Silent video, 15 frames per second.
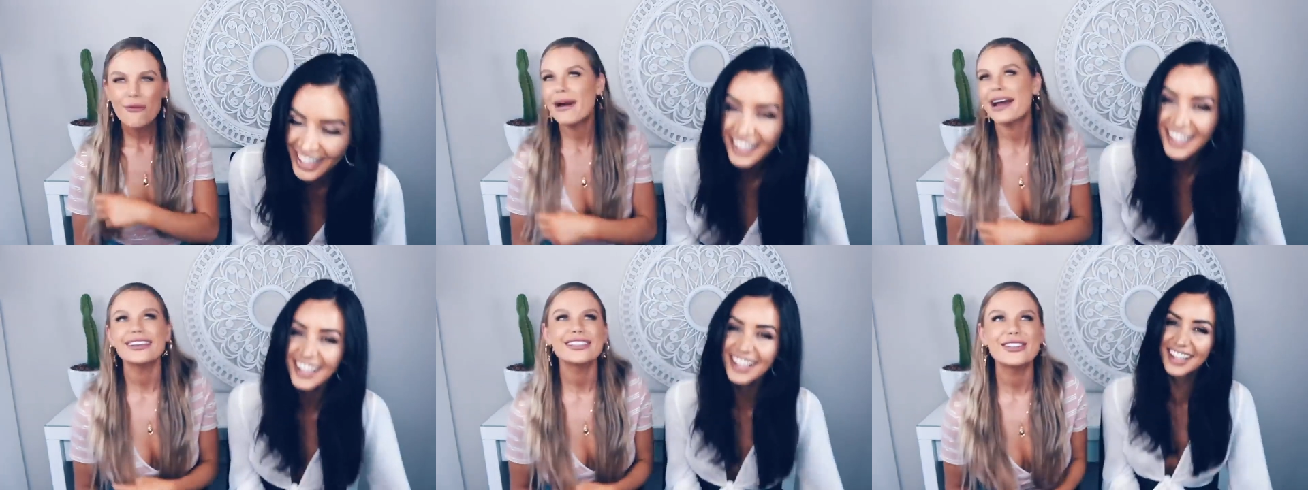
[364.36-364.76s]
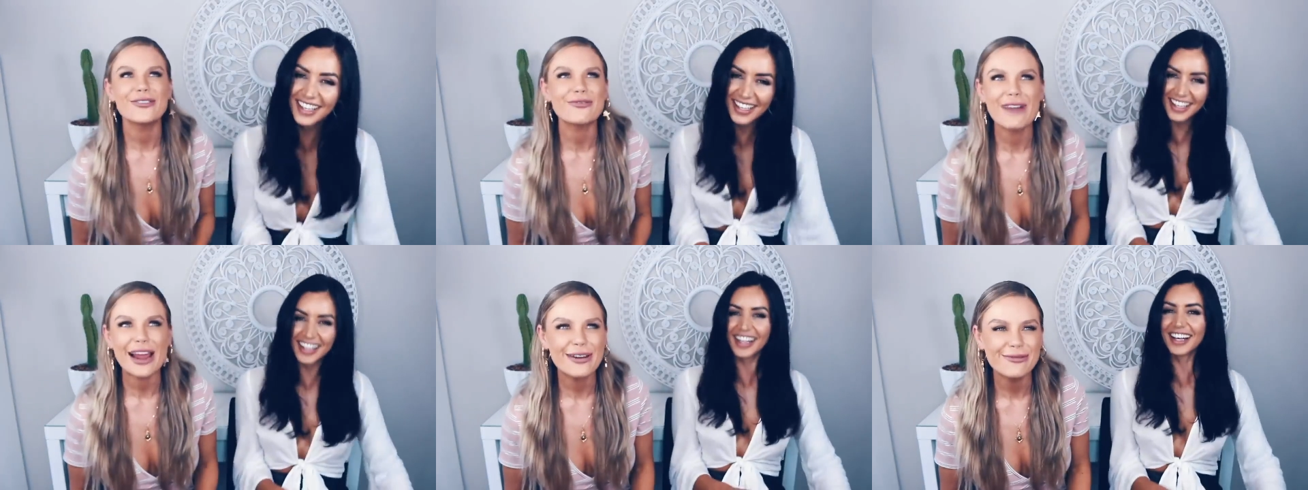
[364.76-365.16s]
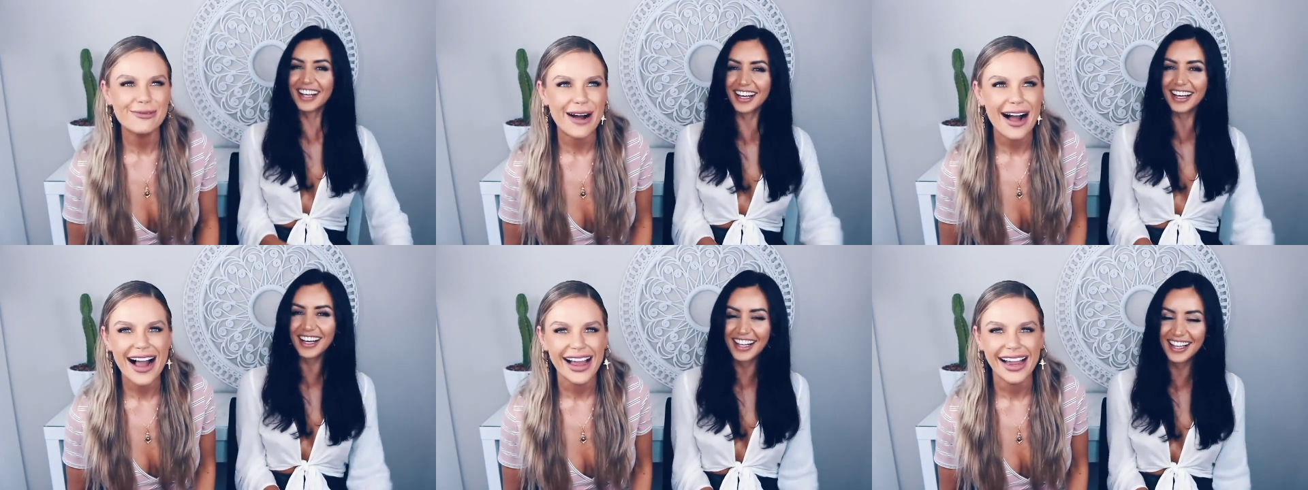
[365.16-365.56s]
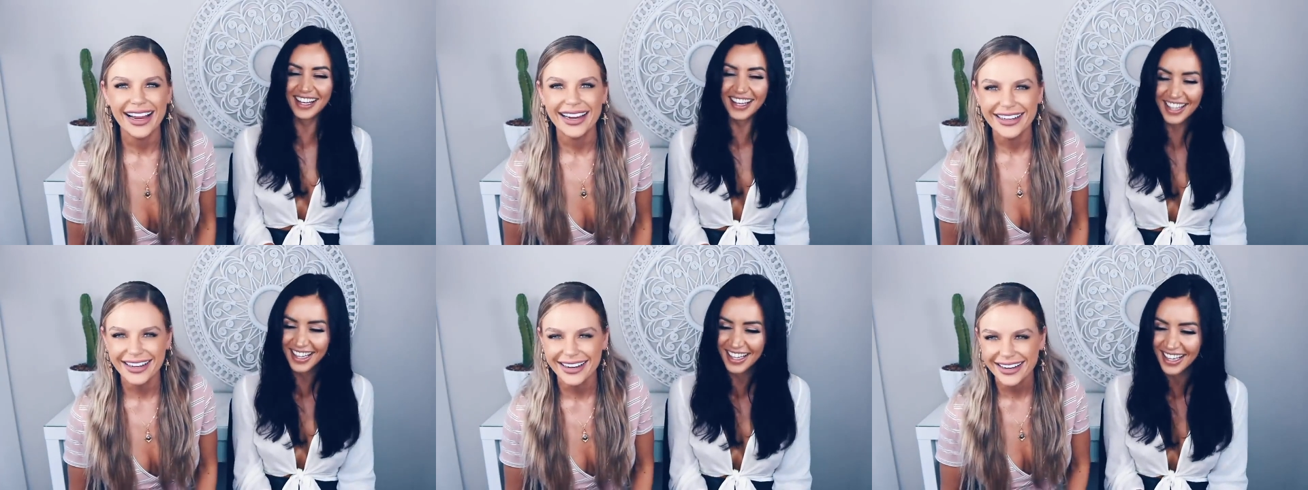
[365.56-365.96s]
Speaker 1: Where's the red
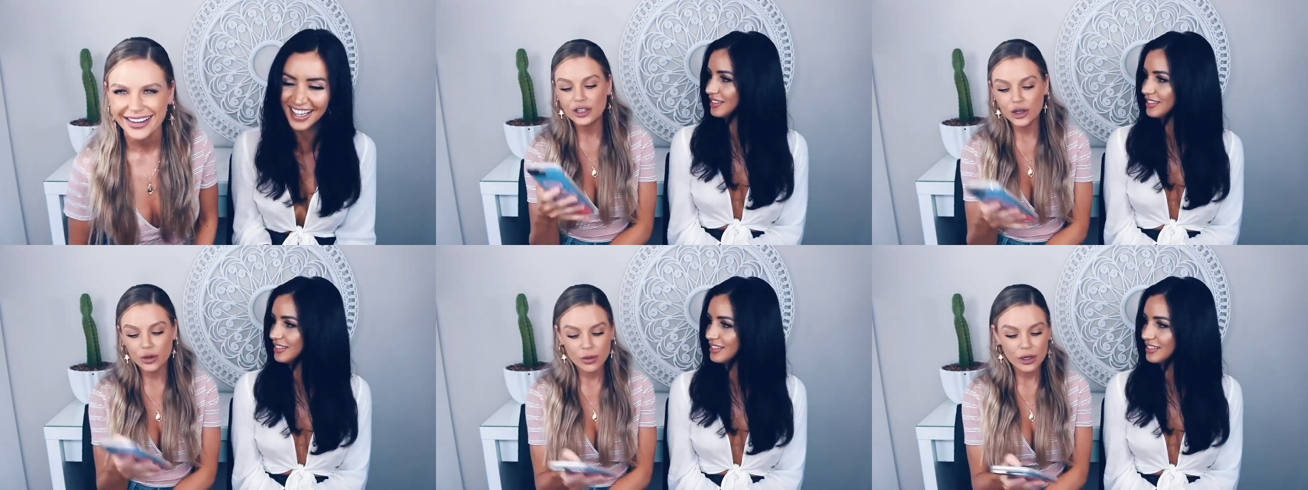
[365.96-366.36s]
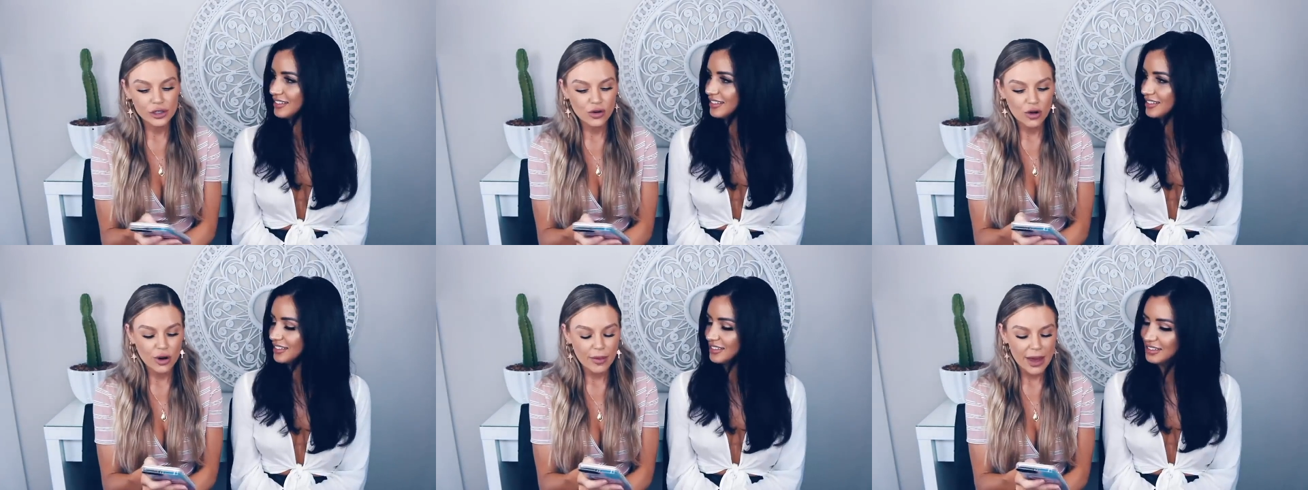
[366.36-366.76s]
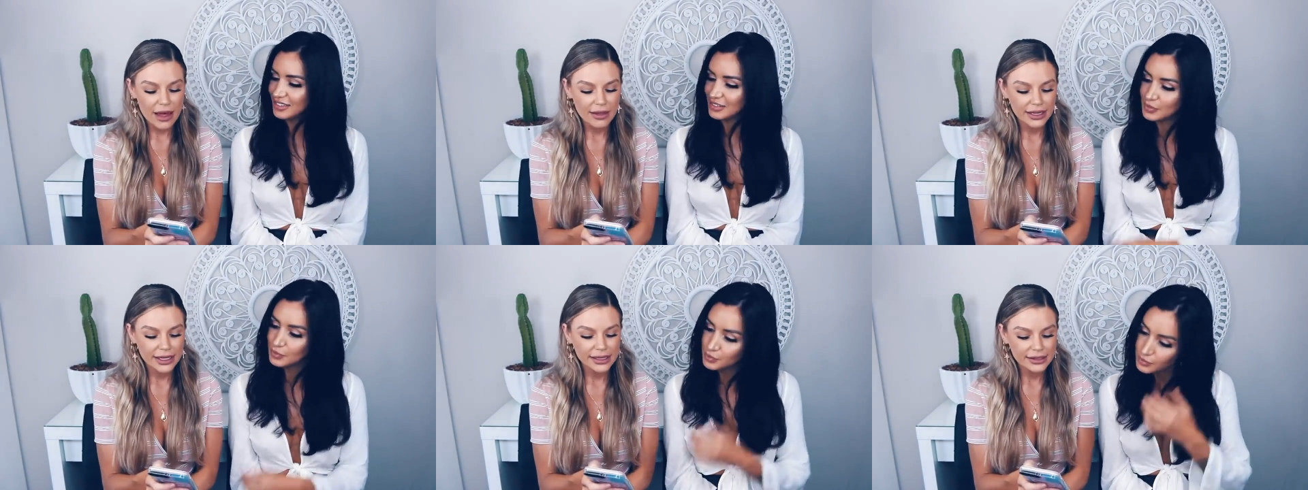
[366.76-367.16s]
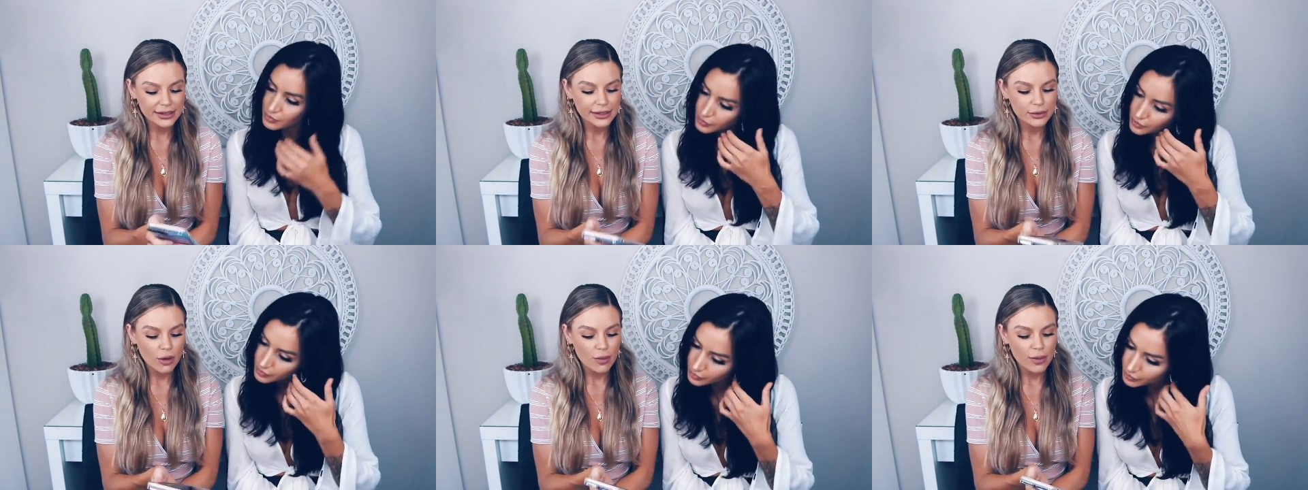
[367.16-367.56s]
wine? Do you want to talk talk about
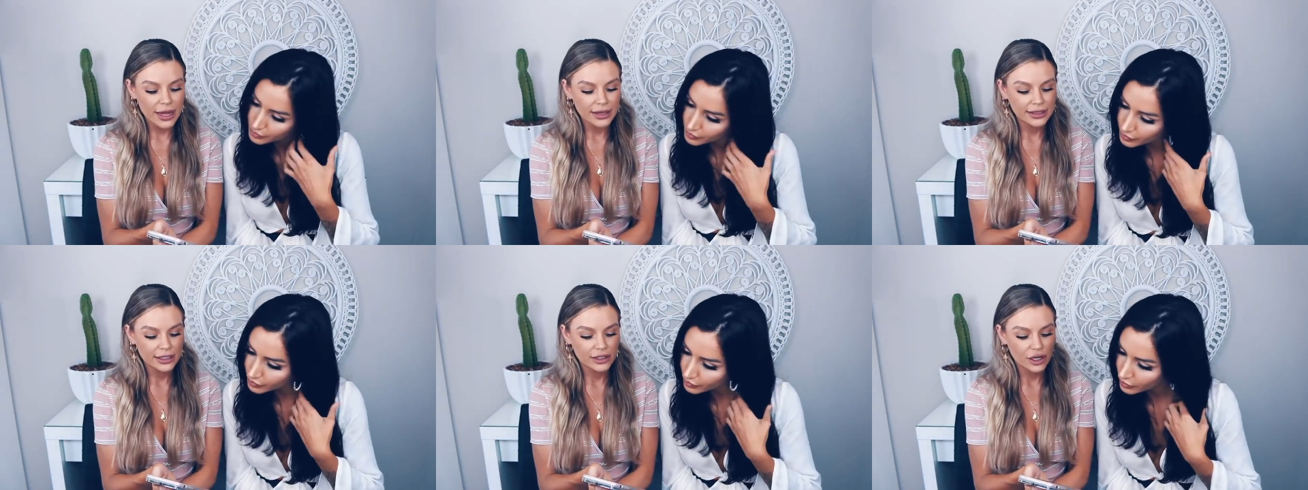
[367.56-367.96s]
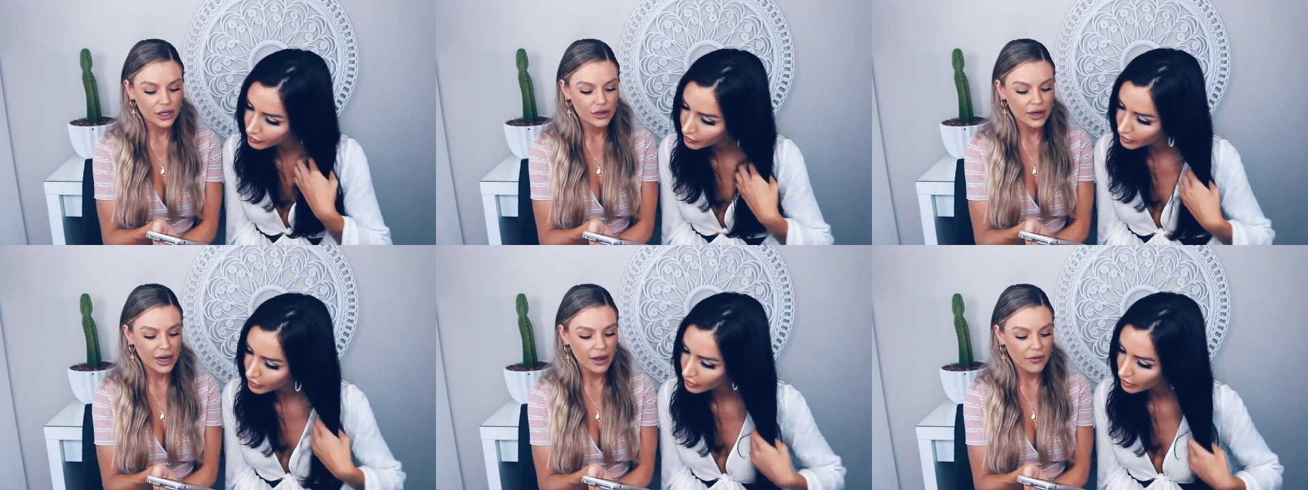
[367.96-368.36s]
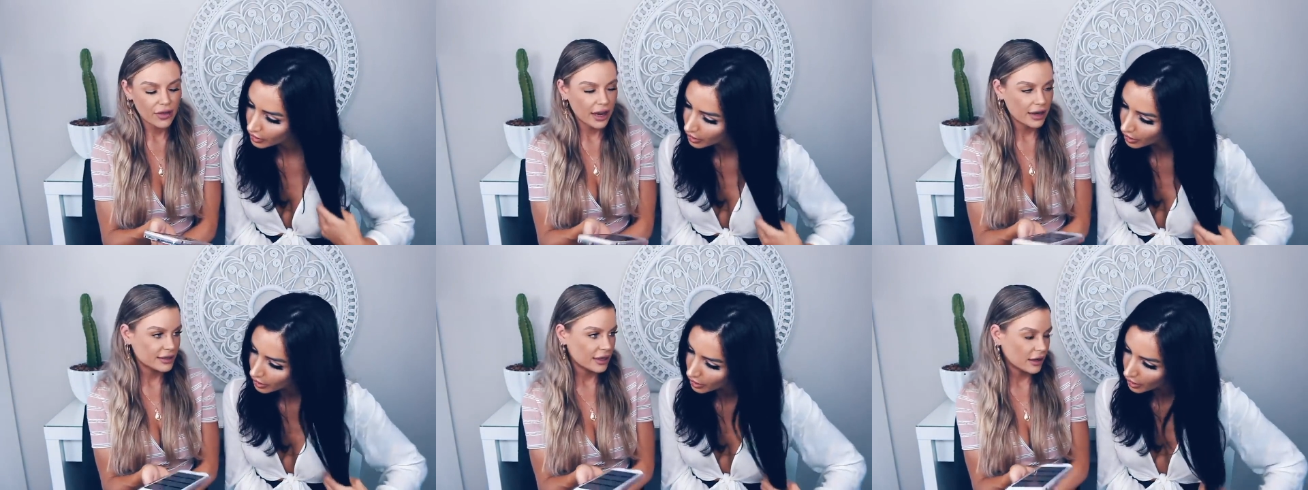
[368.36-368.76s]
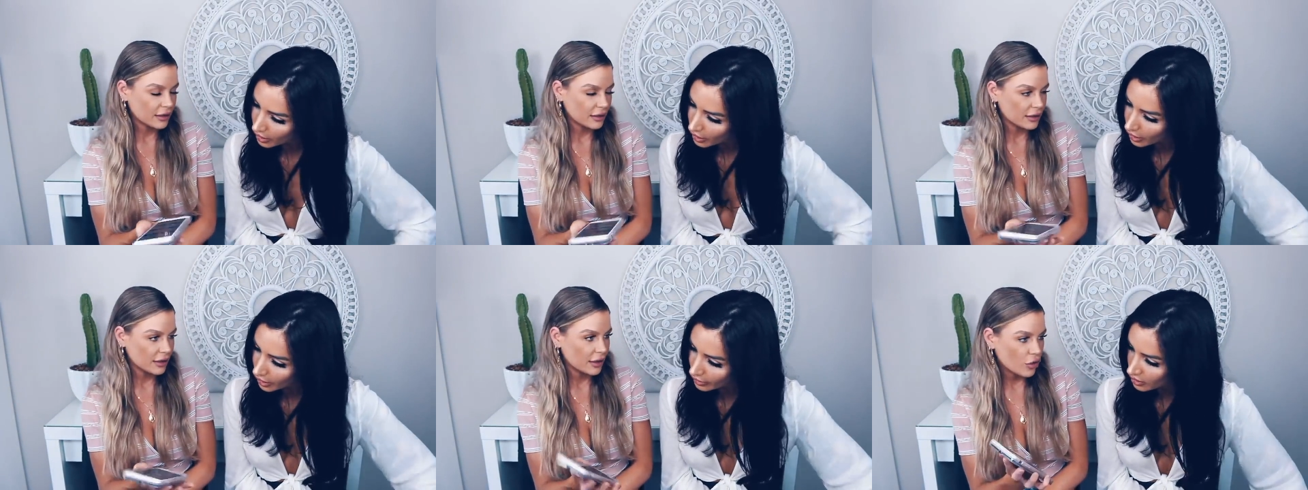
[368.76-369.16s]
this? What plastic surgery have you had
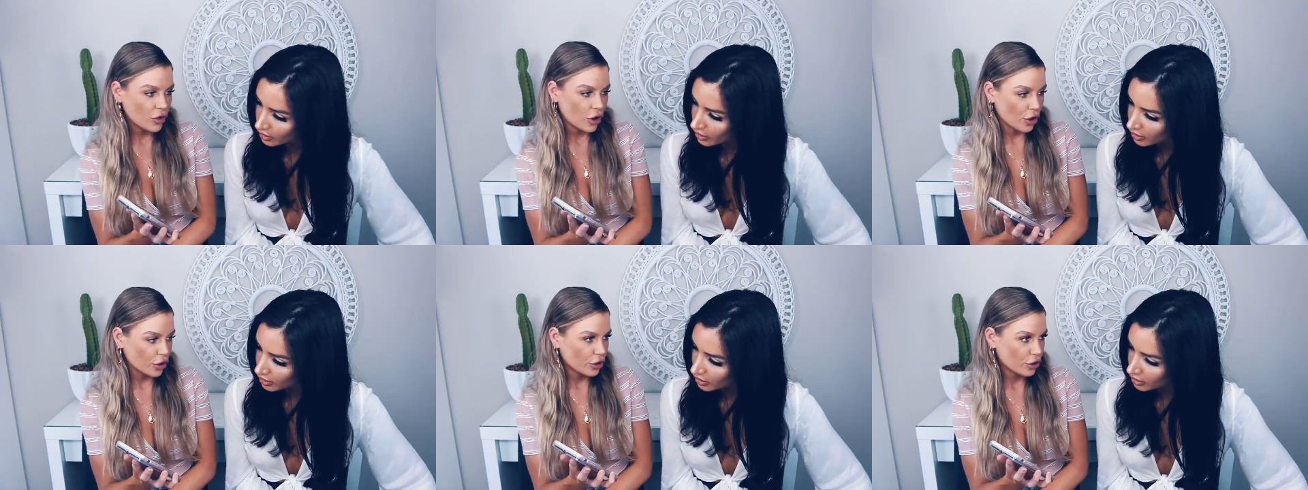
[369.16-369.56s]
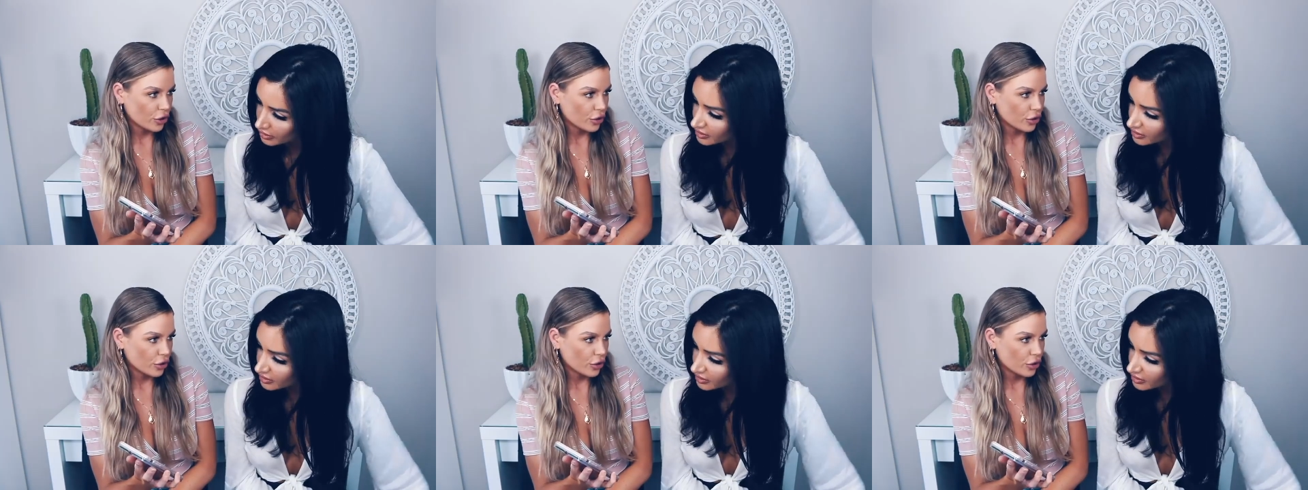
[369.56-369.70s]
done or no?